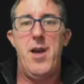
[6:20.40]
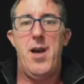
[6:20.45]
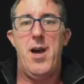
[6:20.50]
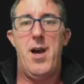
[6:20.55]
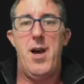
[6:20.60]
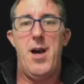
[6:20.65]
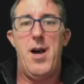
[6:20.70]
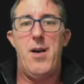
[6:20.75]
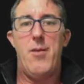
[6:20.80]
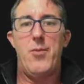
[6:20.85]

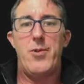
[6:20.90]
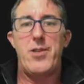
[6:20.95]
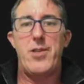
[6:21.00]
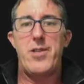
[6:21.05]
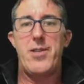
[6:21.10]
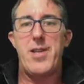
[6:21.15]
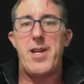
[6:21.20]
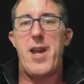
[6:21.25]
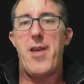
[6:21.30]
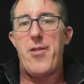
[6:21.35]
uh, which is
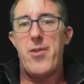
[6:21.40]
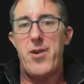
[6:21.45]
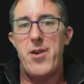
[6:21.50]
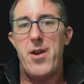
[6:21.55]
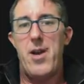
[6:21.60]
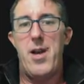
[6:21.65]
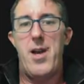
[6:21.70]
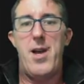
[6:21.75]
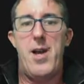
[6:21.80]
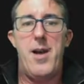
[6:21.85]
another
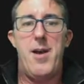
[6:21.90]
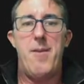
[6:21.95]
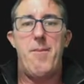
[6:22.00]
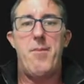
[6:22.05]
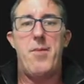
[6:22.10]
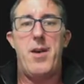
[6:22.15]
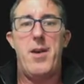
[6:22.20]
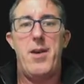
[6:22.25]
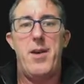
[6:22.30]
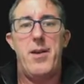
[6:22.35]
um,
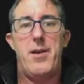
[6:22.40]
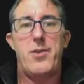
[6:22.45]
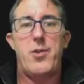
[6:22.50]
uh,